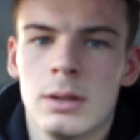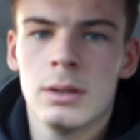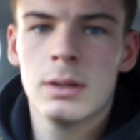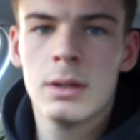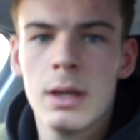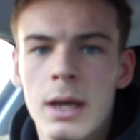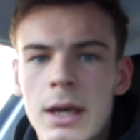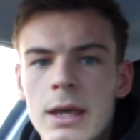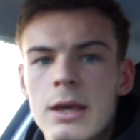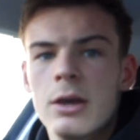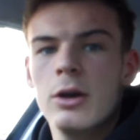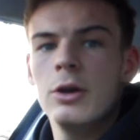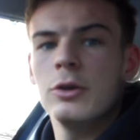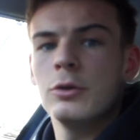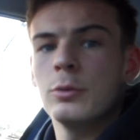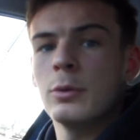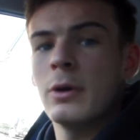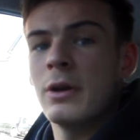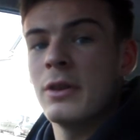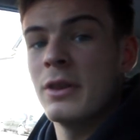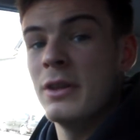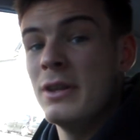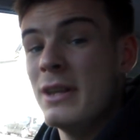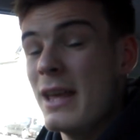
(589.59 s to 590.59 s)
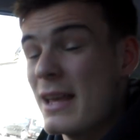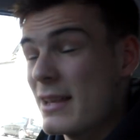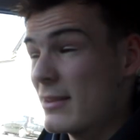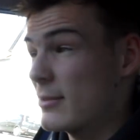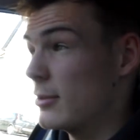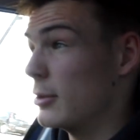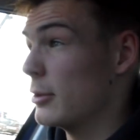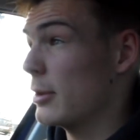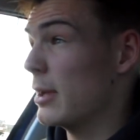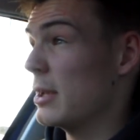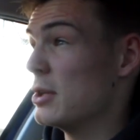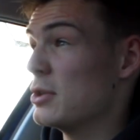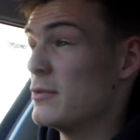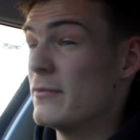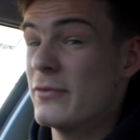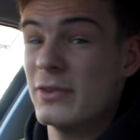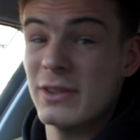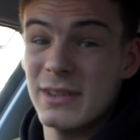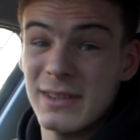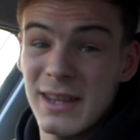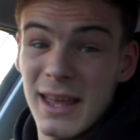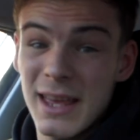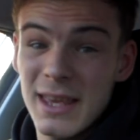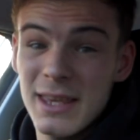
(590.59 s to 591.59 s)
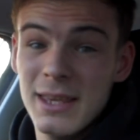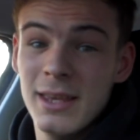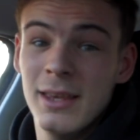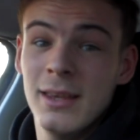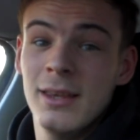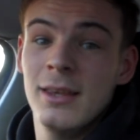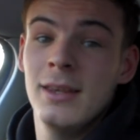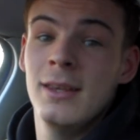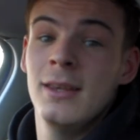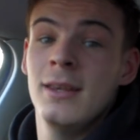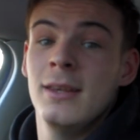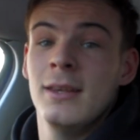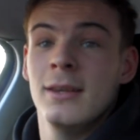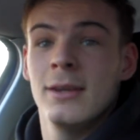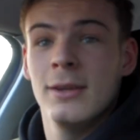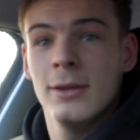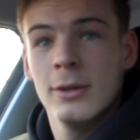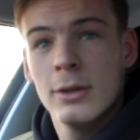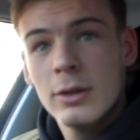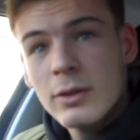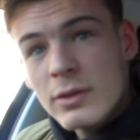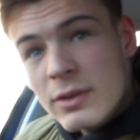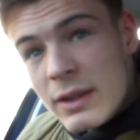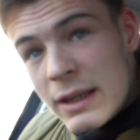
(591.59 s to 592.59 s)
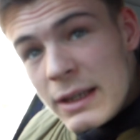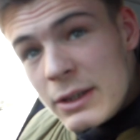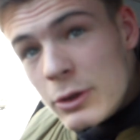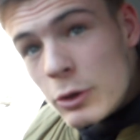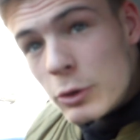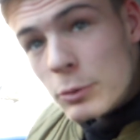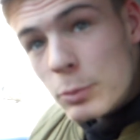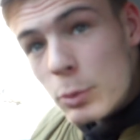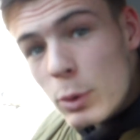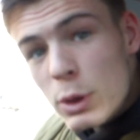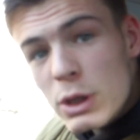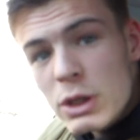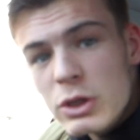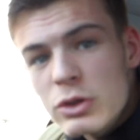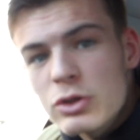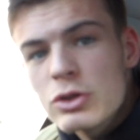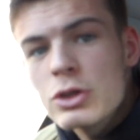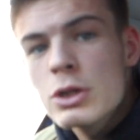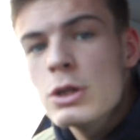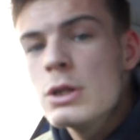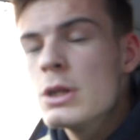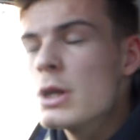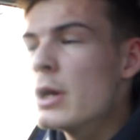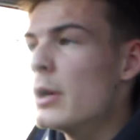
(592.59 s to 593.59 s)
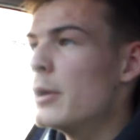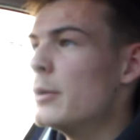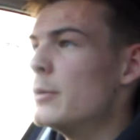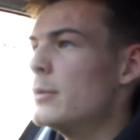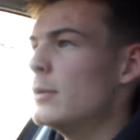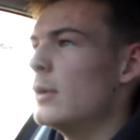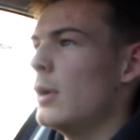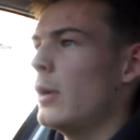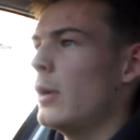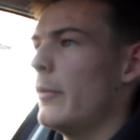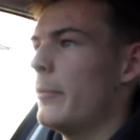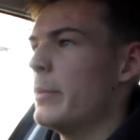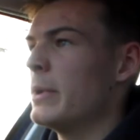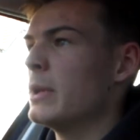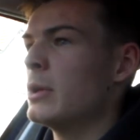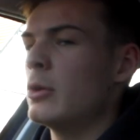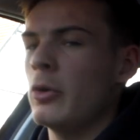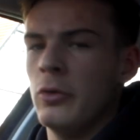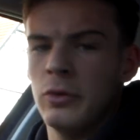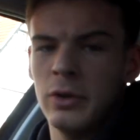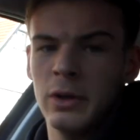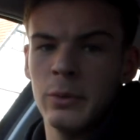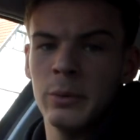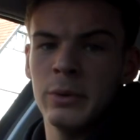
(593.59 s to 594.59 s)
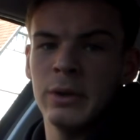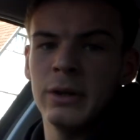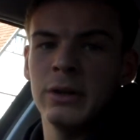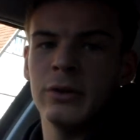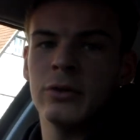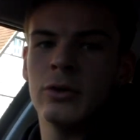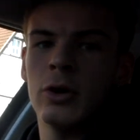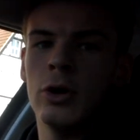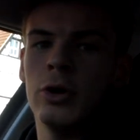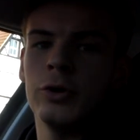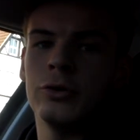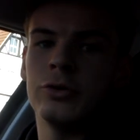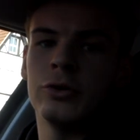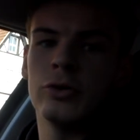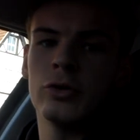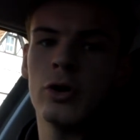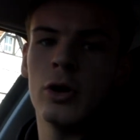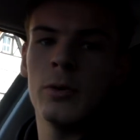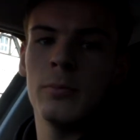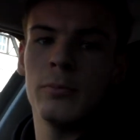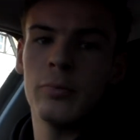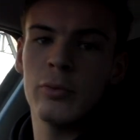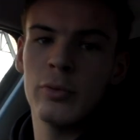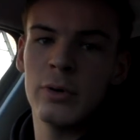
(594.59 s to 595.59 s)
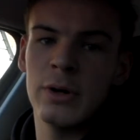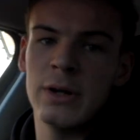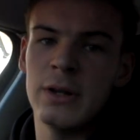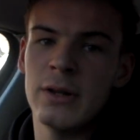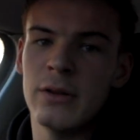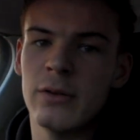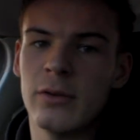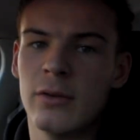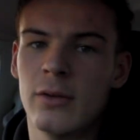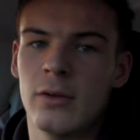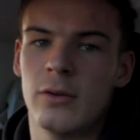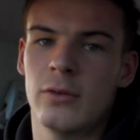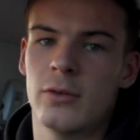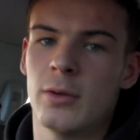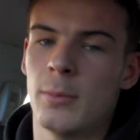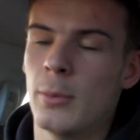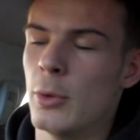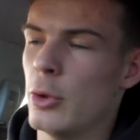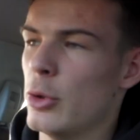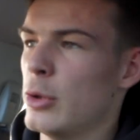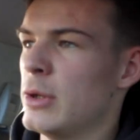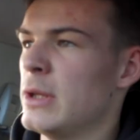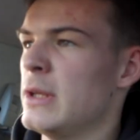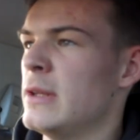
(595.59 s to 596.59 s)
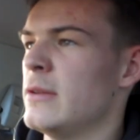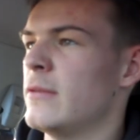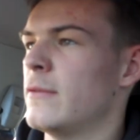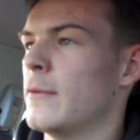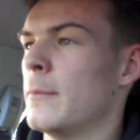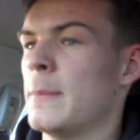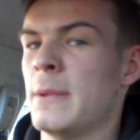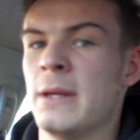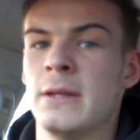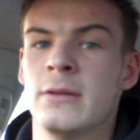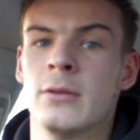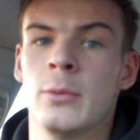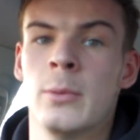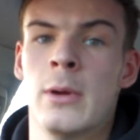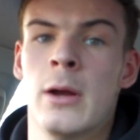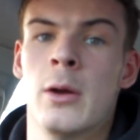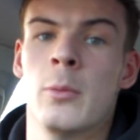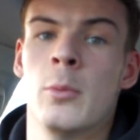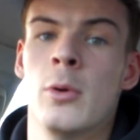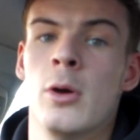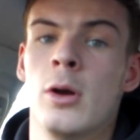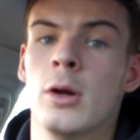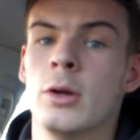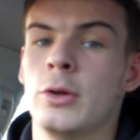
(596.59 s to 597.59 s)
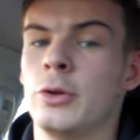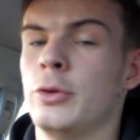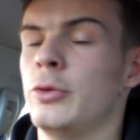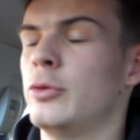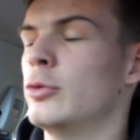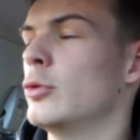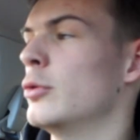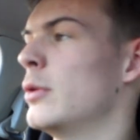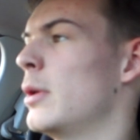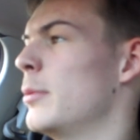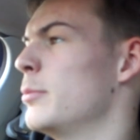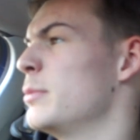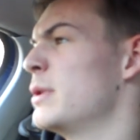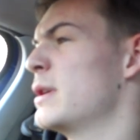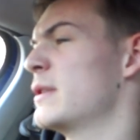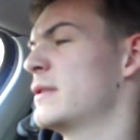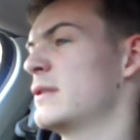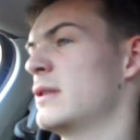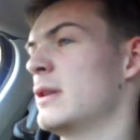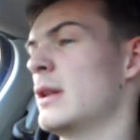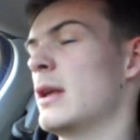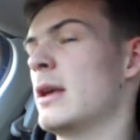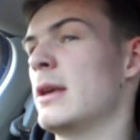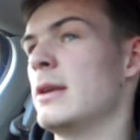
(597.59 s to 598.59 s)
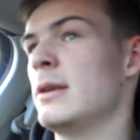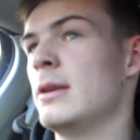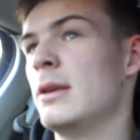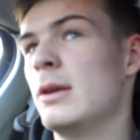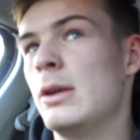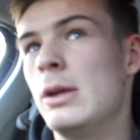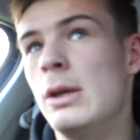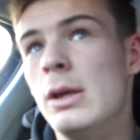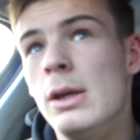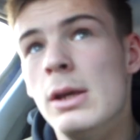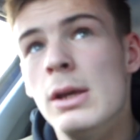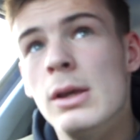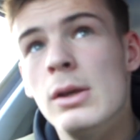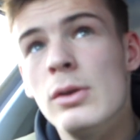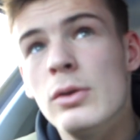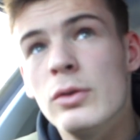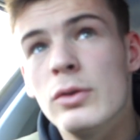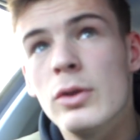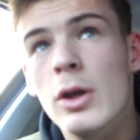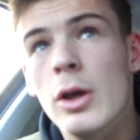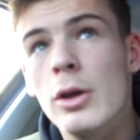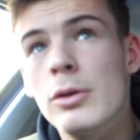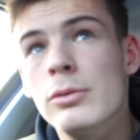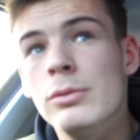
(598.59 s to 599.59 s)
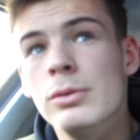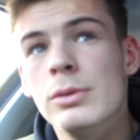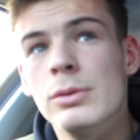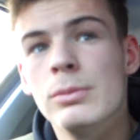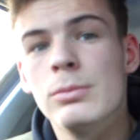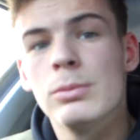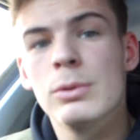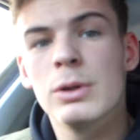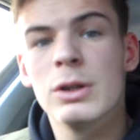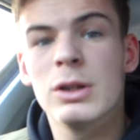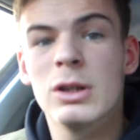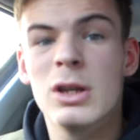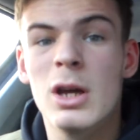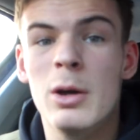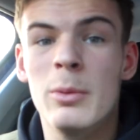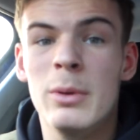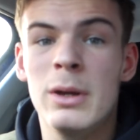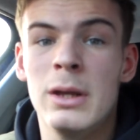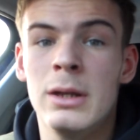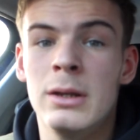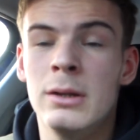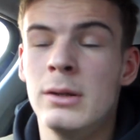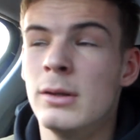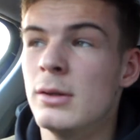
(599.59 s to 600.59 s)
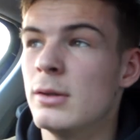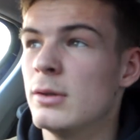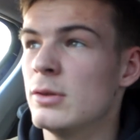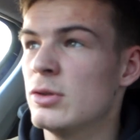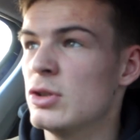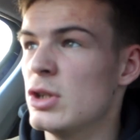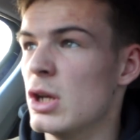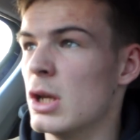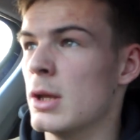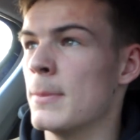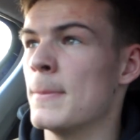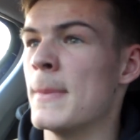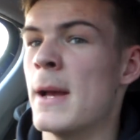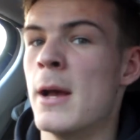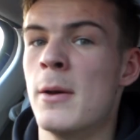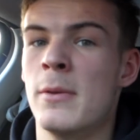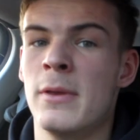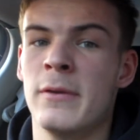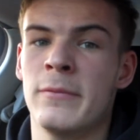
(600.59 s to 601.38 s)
Okay guys, we're at the next location for today. Sea Dogs Printing Studio. I've been in contact with these guys to try and print some hoodies for me to wear at work. You saw them yesterday. So I'm gonna go in, check them out.